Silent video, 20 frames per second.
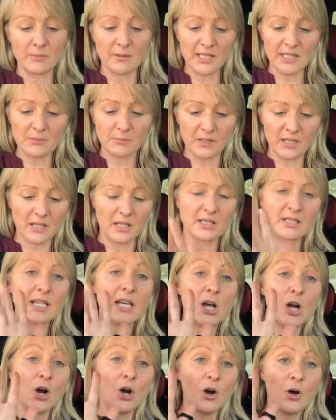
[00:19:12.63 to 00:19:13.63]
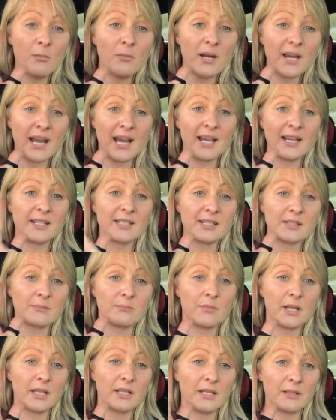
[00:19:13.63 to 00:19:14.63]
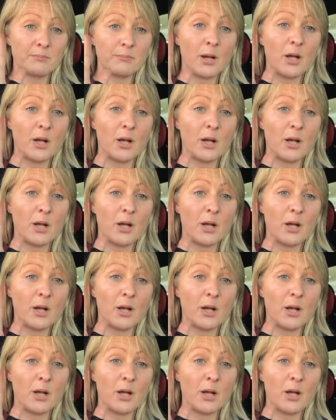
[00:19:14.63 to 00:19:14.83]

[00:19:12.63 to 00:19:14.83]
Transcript: But that's because on my hand, and